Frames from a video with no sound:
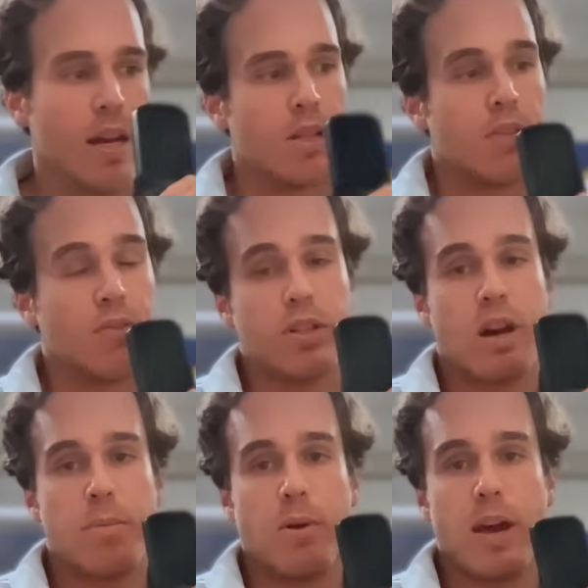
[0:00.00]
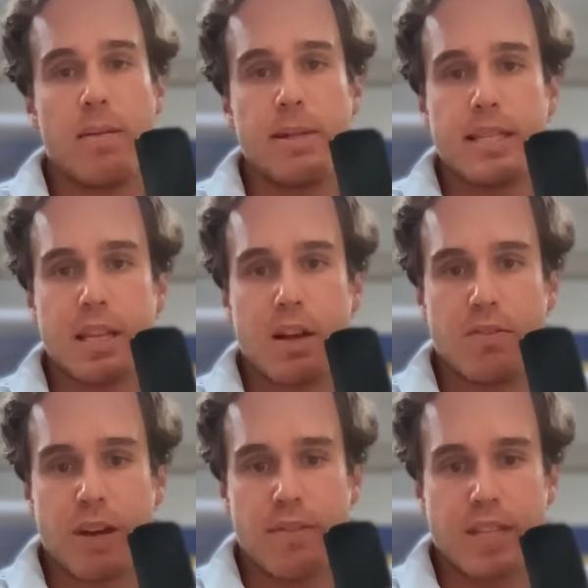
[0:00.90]
So, for example,
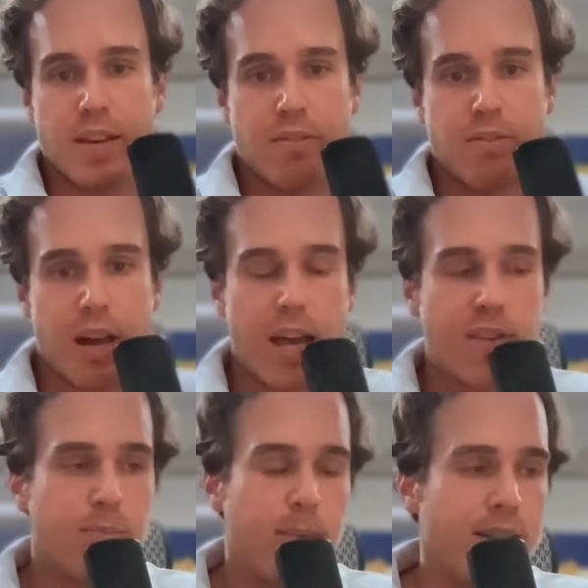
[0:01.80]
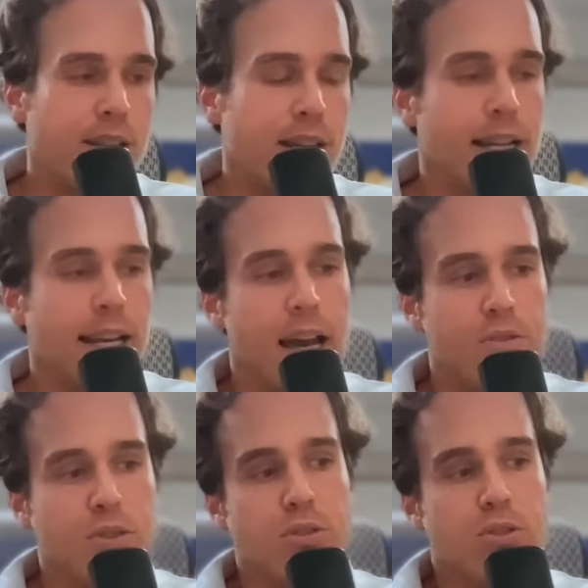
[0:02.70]
ABCL575 basically
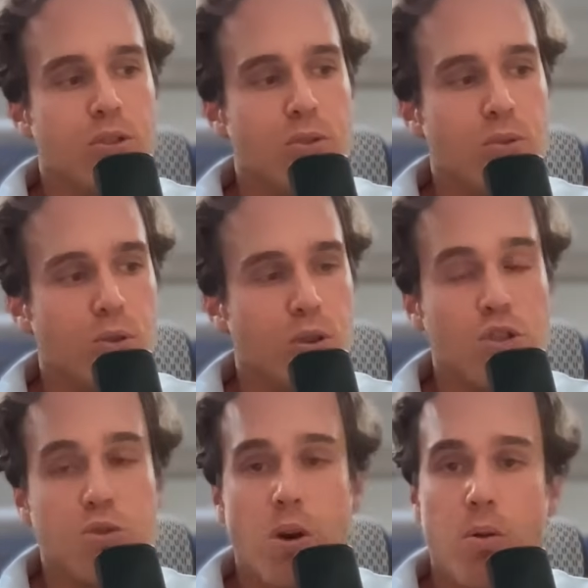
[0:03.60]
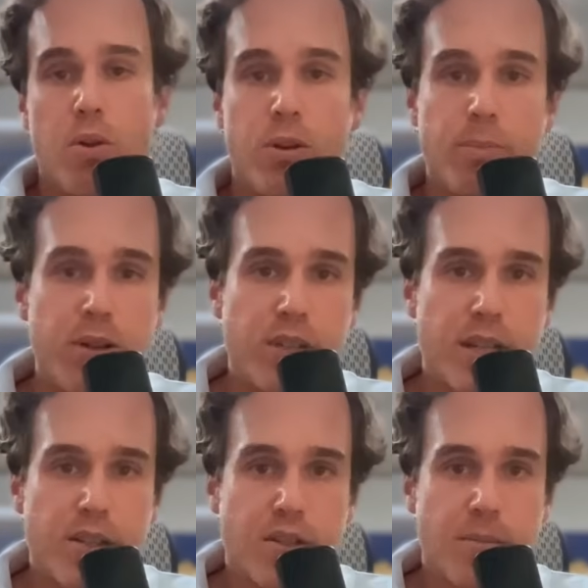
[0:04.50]
allows you to control your immune
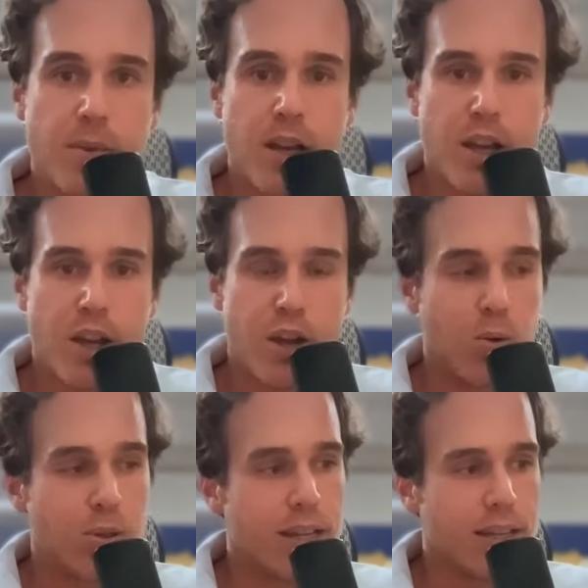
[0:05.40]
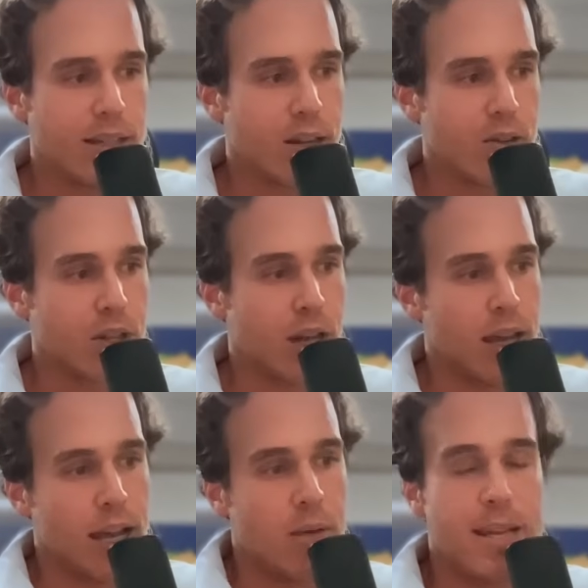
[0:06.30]
system, your T cells.
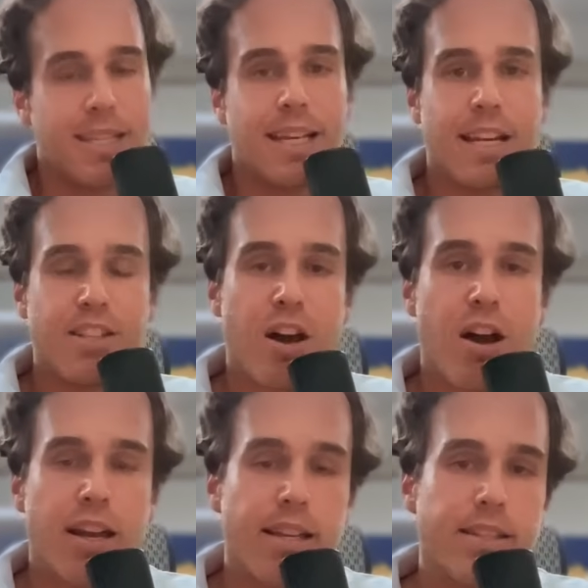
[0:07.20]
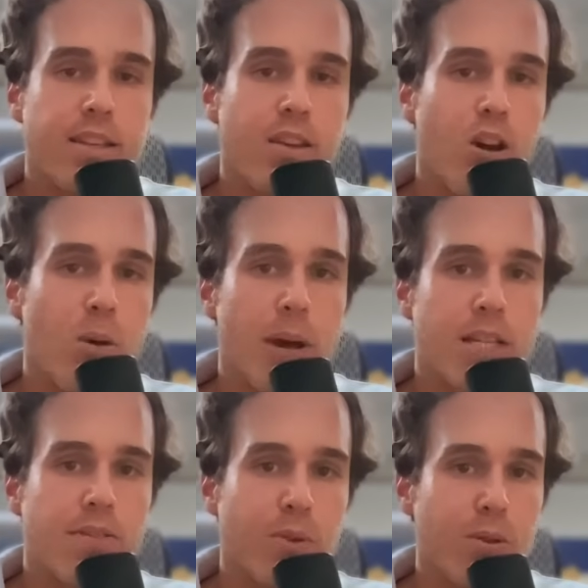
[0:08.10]
It basically targets the
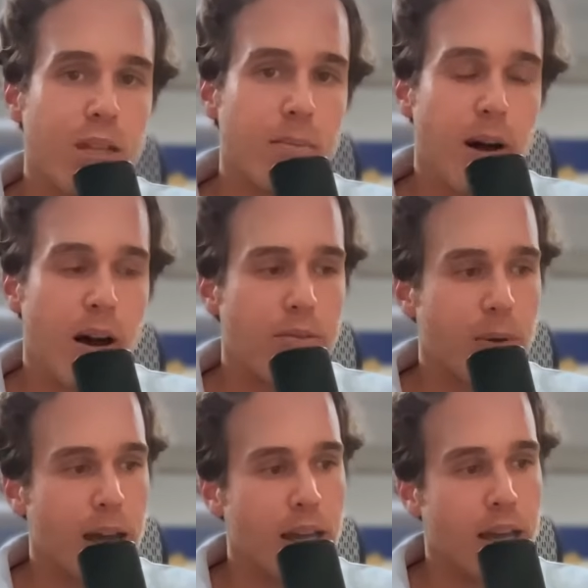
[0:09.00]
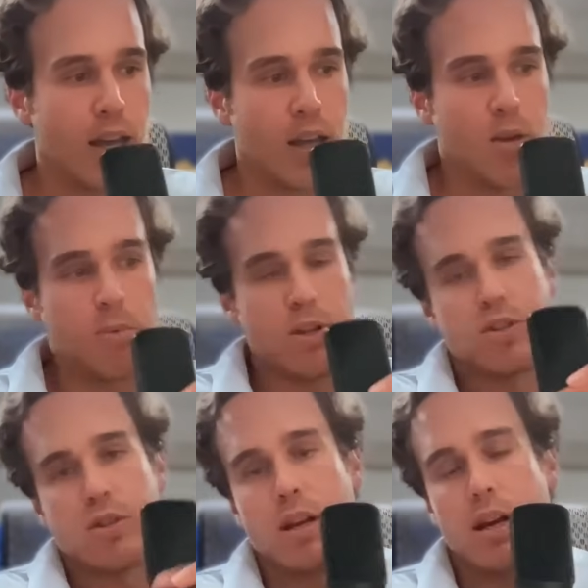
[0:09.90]
OX40 pathway,
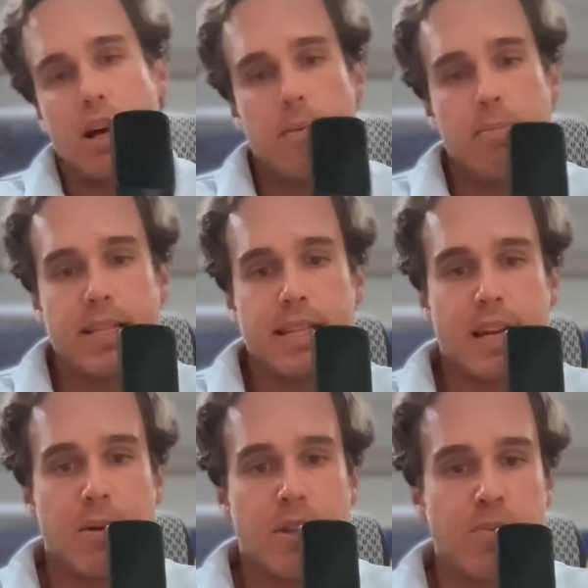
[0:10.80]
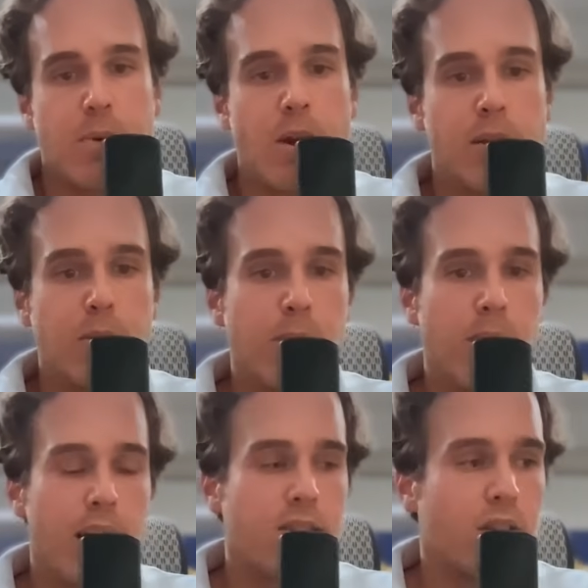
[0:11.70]
which uh, basically, when this molecule
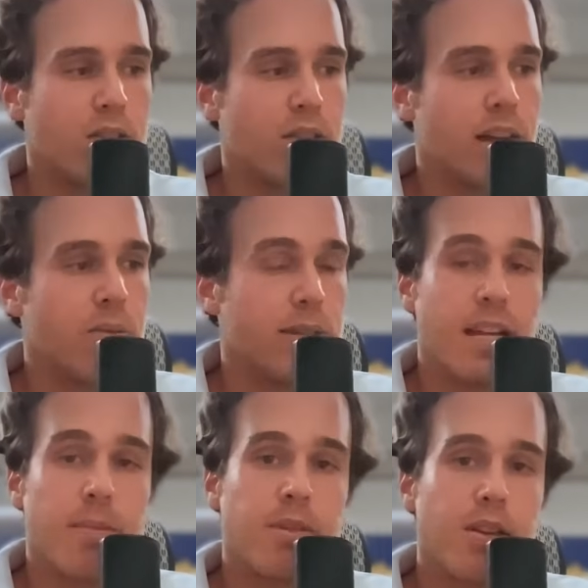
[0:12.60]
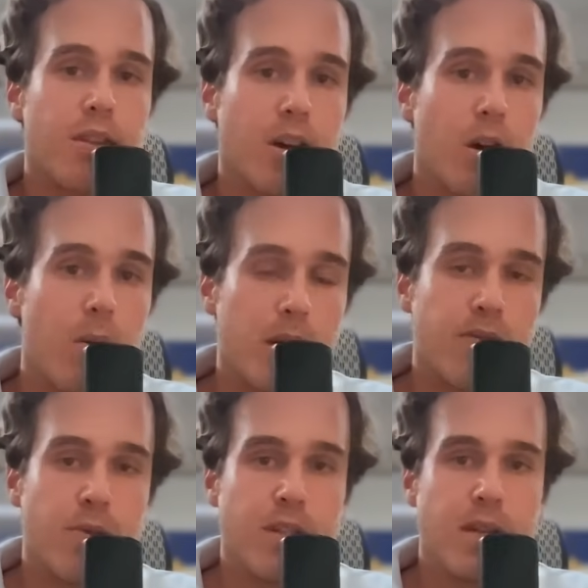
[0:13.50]
binds onto that receptor, the
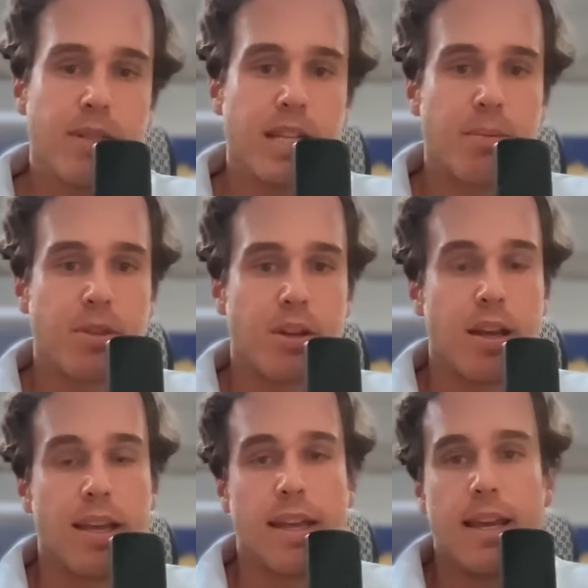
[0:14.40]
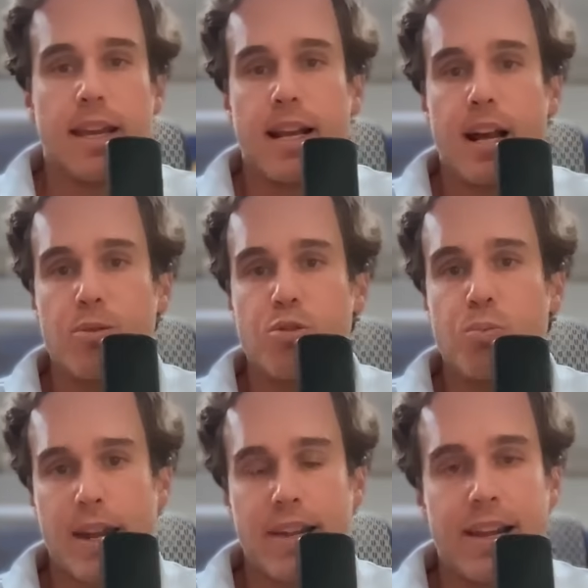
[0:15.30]
OX40 receptor, it helps
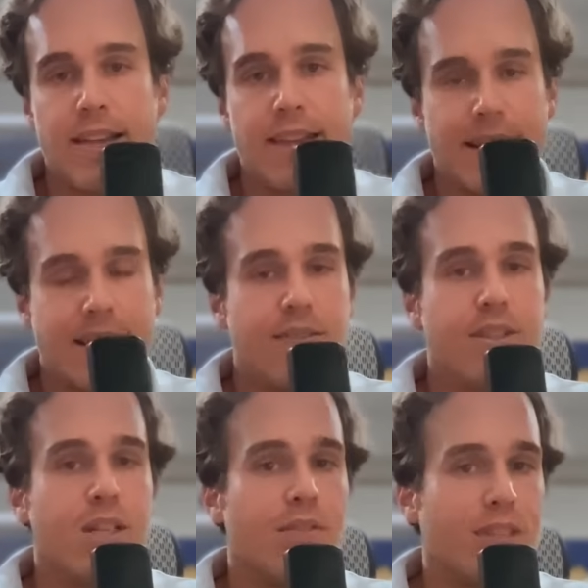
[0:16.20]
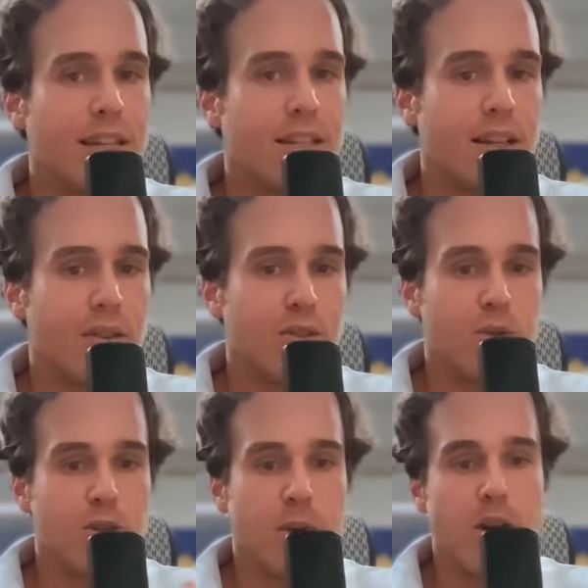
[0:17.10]
regulate the activity of T cells,
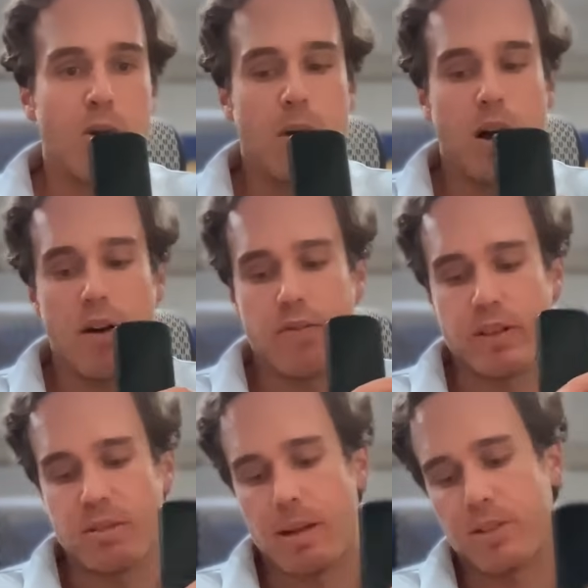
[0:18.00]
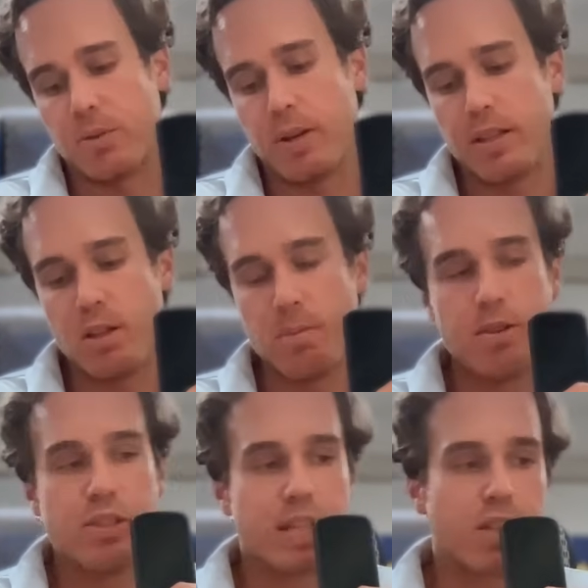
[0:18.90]
which we know are fundamental in the
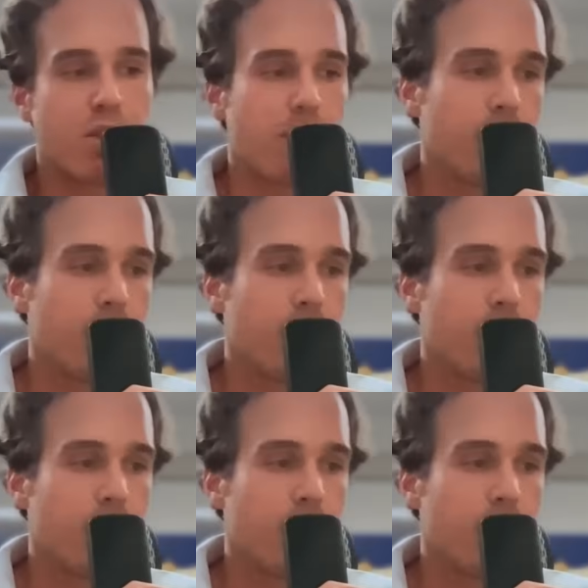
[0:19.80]
immune system.